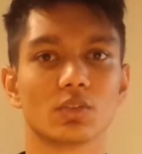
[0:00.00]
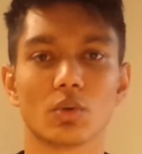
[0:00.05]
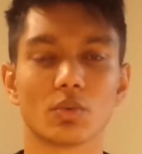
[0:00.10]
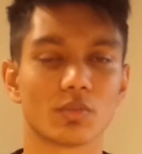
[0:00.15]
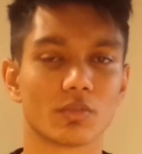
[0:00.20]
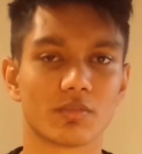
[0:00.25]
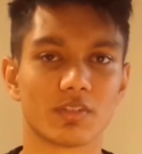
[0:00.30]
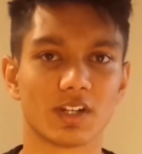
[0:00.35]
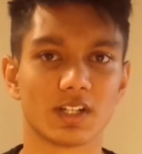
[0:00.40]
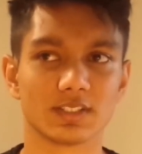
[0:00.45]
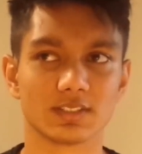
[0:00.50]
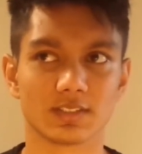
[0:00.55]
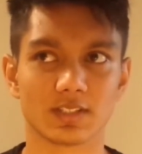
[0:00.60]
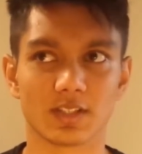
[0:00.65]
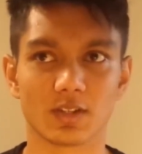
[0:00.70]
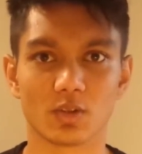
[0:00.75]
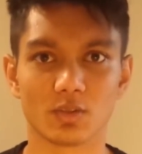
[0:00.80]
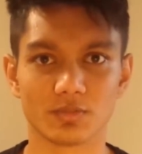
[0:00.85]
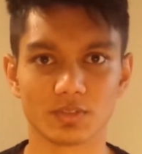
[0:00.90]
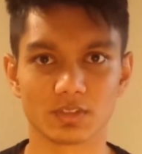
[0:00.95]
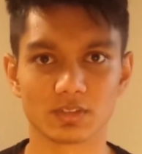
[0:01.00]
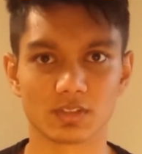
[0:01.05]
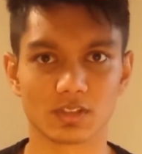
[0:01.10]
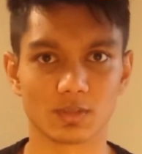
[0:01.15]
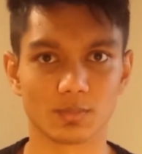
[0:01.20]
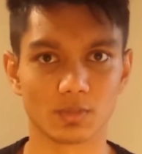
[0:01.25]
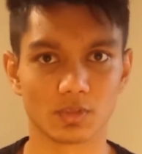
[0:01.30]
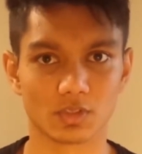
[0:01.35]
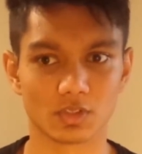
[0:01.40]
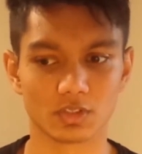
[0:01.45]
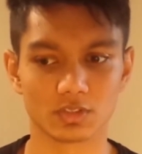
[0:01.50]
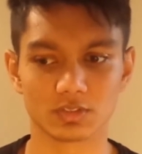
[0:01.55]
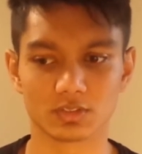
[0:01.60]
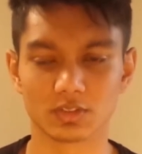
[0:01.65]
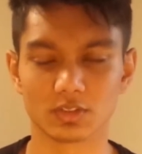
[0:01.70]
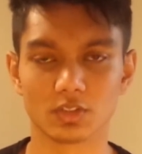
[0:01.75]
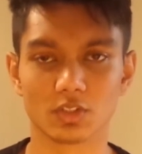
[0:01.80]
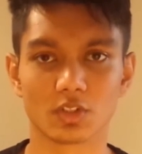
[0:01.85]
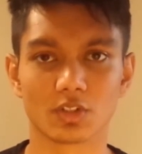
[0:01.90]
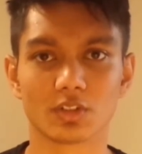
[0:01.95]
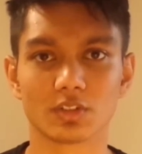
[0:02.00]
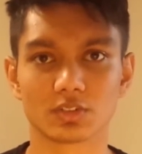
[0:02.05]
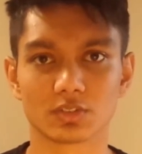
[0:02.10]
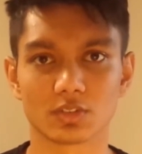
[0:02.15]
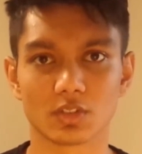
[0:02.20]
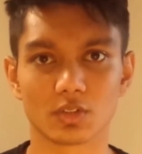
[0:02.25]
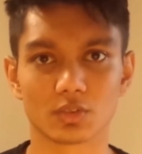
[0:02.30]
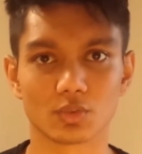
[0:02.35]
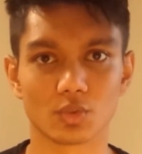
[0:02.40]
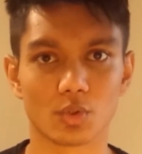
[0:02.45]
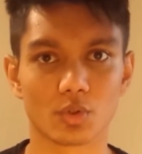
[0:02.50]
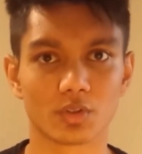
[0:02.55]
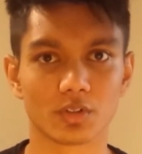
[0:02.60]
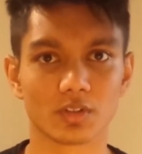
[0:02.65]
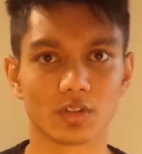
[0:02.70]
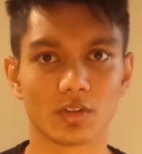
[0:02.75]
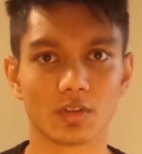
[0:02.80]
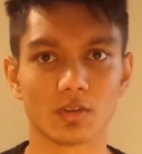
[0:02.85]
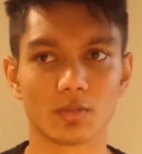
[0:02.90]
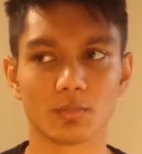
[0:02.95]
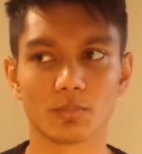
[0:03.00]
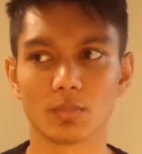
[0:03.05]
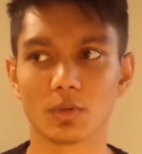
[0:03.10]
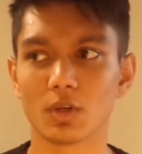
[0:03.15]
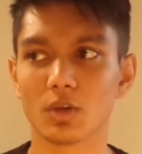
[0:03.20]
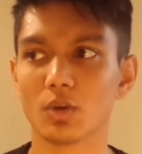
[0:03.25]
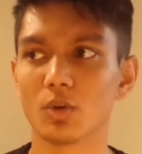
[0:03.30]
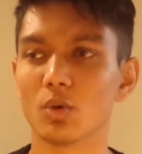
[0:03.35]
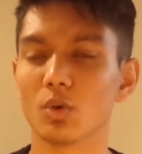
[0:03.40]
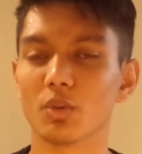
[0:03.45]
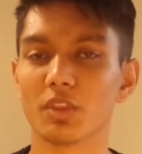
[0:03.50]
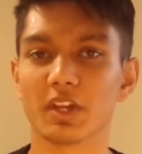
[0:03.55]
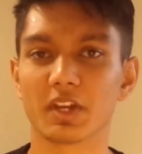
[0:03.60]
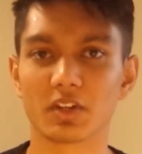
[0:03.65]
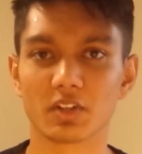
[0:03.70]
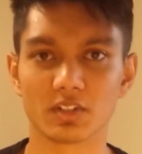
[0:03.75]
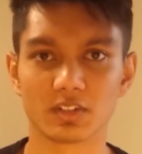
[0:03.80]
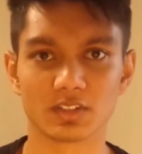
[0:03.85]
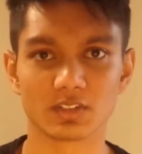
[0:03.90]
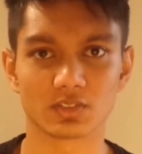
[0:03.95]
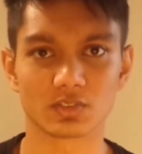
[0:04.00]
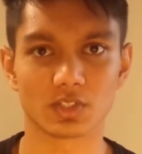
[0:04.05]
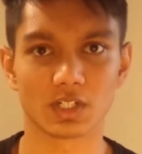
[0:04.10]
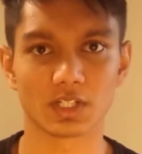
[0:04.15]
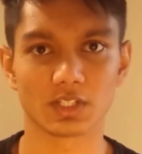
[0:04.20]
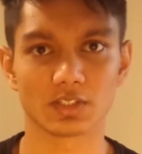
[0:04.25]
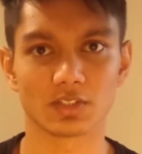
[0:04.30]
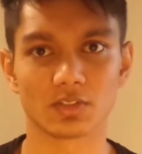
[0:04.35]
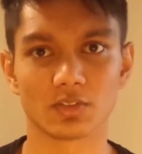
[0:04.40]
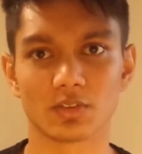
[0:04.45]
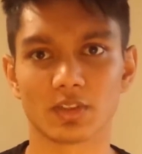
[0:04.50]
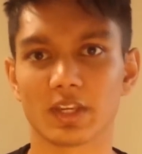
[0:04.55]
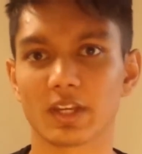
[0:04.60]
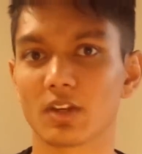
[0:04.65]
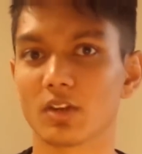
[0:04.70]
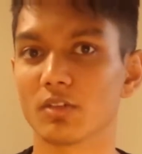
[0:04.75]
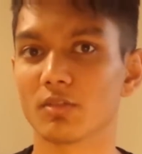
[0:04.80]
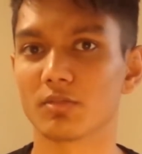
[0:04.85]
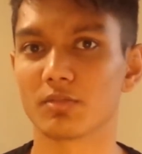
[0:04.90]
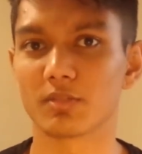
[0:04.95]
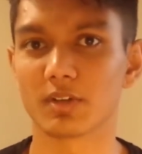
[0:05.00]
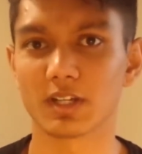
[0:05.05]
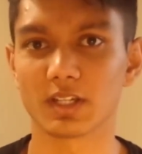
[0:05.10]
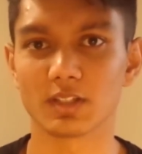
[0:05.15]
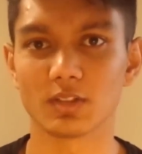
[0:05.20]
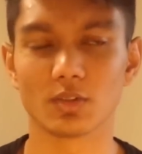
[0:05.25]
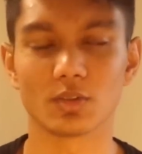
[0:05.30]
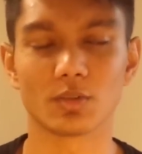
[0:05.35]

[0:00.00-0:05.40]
don't revise there obviously because you're going to start talking to them or they're going to distract you, they're going to fight or